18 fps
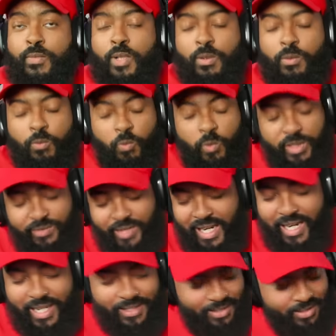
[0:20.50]
we've
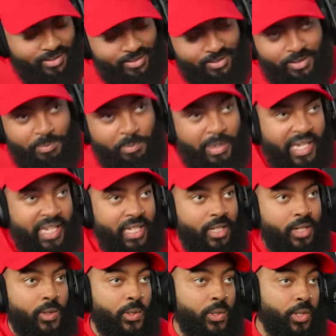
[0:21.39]
had this
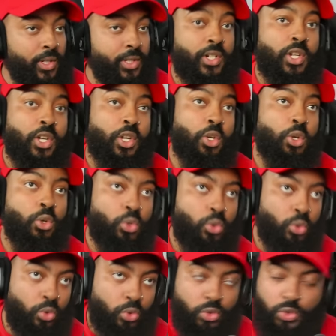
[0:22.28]
debate on
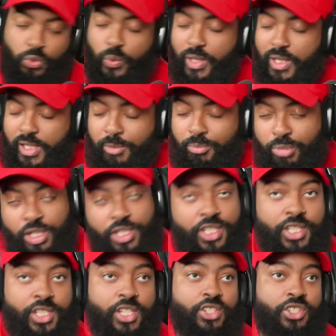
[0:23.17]
who's really
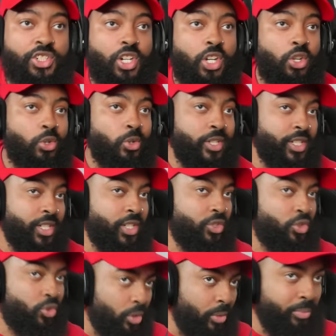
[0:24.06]
booking the show. Is it
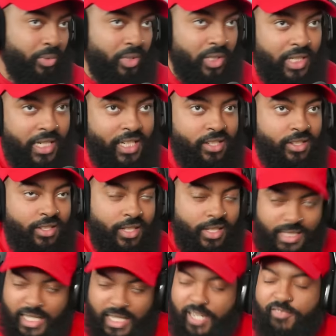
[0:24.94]
Triple H?
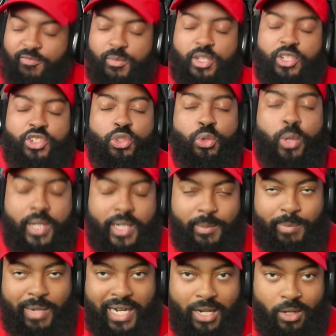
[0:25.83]
Does he have majority
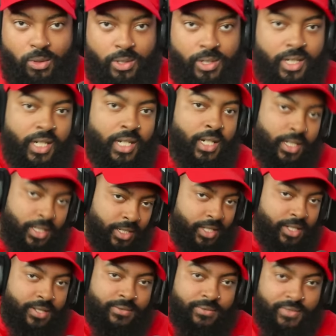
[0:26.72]
power?
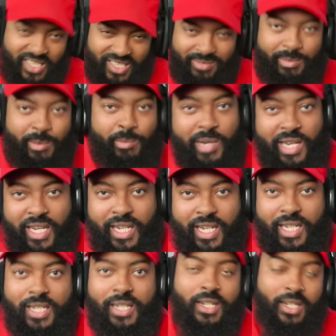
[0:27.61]
Does Vince
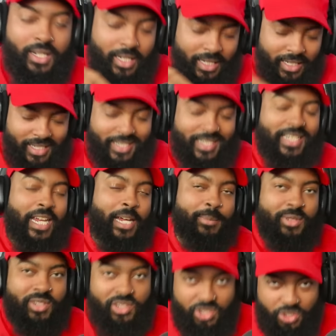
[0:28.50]
McMahon, is he
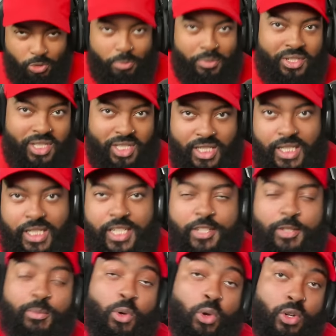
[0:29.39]
able to supersede
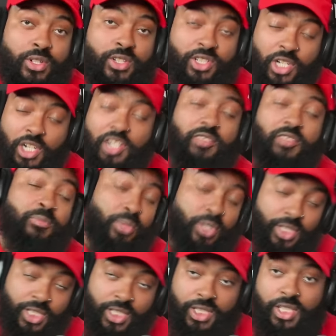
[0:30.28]
him on certain
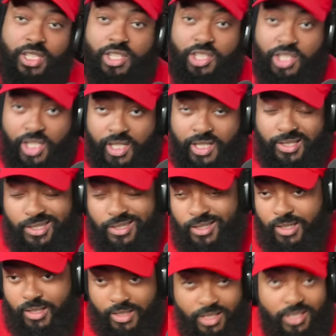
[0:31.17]
booking decision,
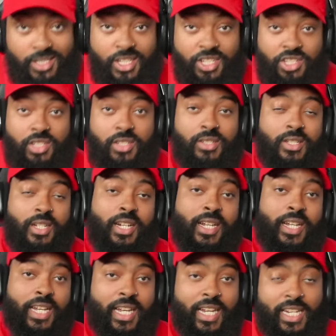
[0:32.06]
decisions?
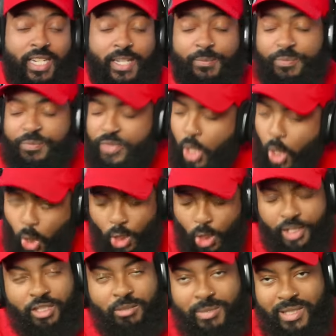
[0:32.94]
And the
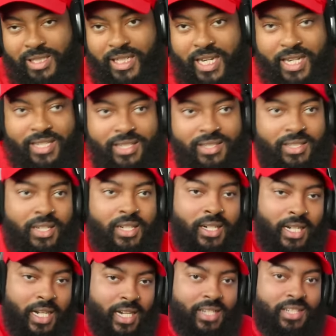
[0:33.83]
argument has,
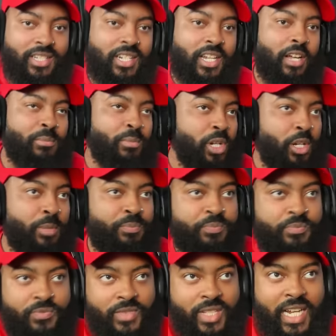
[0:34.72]
has come up
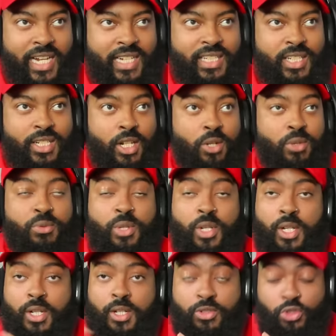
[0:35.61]
that, you know,
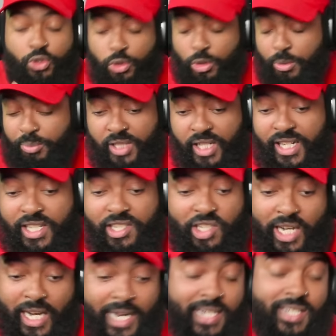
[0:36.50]
Triple H
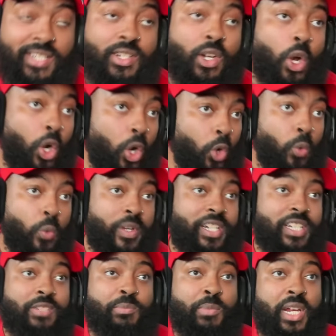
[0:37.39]
hasn't
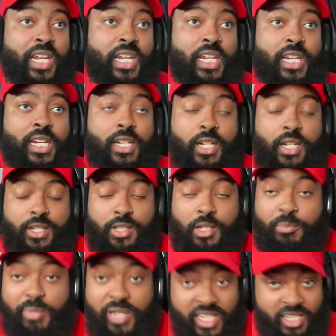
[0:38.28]
always made uh,
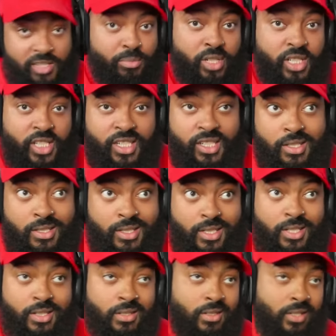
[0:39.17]
the best booking
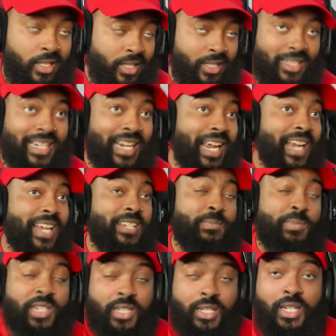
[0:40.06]
decision since he has
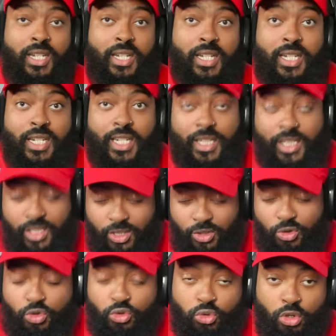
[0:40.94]
been in
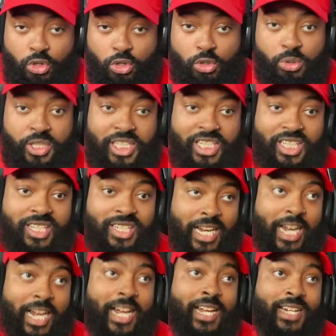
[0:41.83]
control. He's
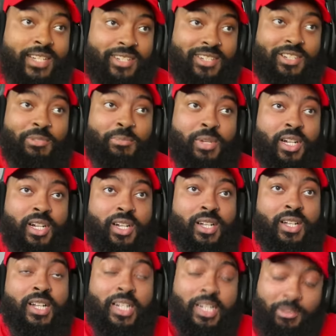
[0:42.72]
had some uh,
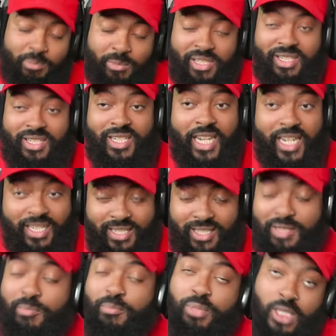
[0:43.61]

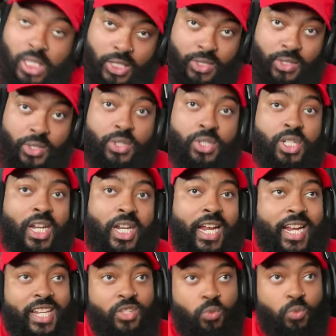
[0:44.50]
mistakes and blunders
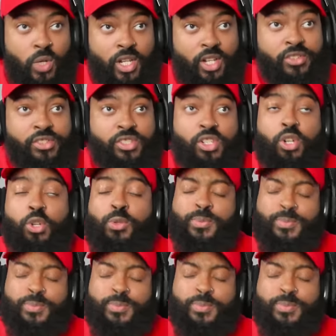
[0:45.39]
as well. So